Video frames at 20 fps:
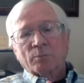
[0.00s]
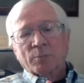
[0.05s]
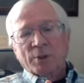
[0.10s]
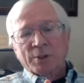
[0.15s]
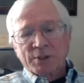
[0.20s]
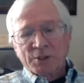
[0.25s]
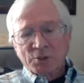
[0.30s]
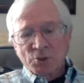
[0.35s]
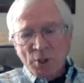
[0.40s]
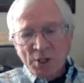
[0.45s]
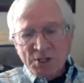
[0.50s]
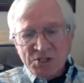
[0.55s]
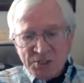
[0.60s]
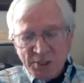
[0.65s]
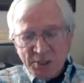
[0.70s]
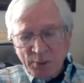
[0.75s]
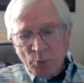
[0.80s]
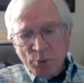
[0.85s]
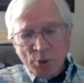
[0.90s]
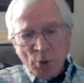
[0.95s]
but the
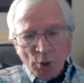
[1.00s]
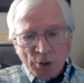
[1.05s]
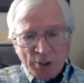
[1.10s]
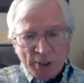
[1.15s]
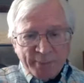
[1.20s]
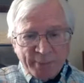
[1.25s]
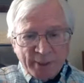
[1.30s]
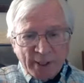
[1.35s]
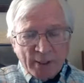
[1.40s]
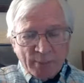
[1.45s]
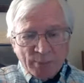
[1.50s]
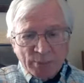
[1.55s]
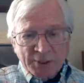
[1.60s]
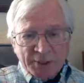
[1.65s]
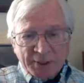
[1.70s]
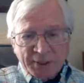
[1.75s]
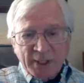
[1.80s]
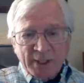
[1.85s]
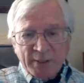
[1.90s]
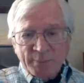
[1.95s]
trustee would only be able
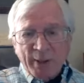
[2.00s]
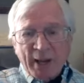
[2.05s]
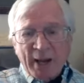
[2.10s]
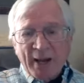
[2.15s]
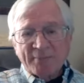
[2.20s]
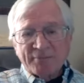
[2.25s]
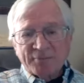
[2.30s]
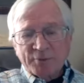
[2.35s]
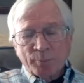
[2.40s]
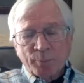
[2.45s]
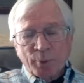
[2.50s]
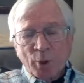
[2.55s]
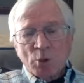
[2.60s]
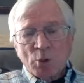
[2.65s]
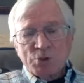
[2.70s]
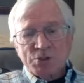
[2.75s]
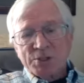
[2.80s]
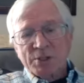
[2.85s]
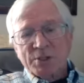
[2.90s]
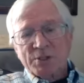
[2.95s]
to keep half the
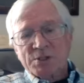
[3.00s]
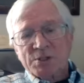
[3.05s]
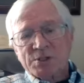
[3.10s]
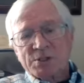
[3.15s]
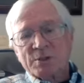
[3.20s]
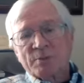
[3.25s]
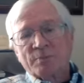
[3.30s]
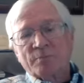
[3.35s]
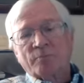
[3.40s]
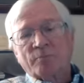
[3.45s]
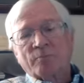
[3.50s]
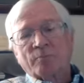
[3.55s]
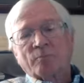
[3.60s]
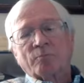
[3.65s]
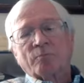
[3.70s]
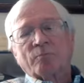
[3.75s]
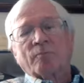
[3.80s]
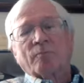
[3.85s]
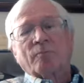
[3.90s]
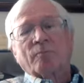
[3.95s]
proceeds.
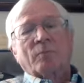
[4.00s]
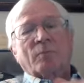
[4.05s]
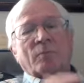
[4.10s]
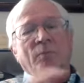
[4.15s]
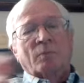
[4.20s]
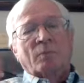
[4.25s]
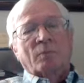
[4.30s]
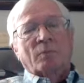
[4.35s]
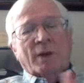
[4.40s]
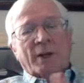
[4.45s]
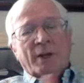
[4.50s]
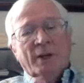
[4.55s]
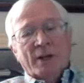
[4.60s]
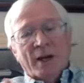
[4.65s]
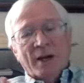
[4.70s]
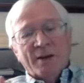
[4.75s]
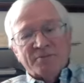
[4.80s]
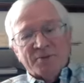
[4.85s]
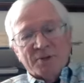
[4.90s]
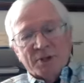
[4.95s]
He'd
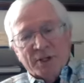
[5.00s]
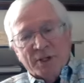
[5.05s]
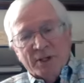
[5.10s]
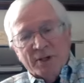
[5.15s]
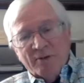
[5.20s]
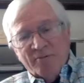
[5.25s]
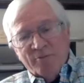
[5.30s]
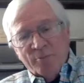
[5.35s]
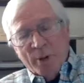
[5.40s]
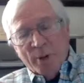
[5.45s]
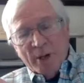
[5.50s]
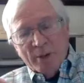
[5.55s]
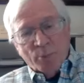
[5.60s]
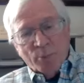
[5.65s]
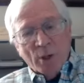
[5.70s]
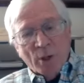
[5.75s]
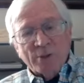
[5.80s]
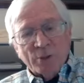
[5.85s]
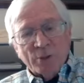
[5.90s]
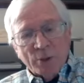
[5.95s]
have to give my
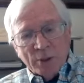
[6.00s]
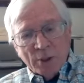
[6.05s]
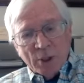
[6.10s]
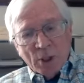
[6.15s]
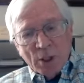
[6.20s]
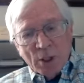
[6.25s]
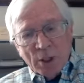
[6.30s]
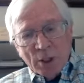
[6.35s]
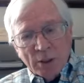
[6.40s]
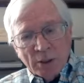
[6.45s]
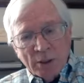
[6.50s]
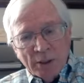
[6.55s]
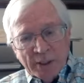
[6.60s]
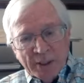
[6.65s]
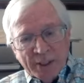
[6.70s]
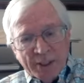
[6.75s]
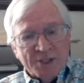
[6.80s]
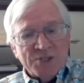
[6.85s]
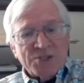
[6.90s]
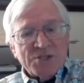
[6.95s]
brother-in-law
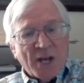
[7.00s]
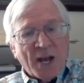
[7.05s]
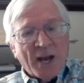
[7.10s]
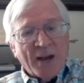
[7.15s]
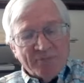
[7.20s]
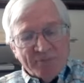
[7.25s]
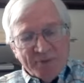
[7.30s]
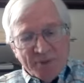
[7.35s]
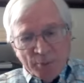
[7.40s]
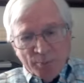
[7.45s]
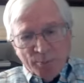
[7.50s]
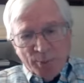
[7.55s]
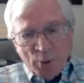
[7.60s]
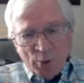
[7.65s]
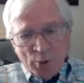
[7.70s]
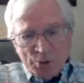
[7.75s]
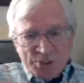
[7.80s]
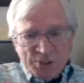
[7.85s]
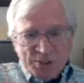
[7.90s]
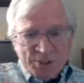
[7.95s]
his half of the
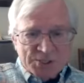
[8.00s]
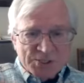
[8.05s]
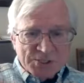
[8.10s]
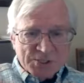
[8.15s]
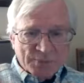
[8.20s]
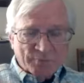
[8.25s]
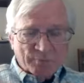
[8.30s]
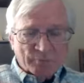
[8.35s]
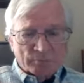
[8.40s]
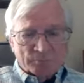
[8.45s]
proceeds.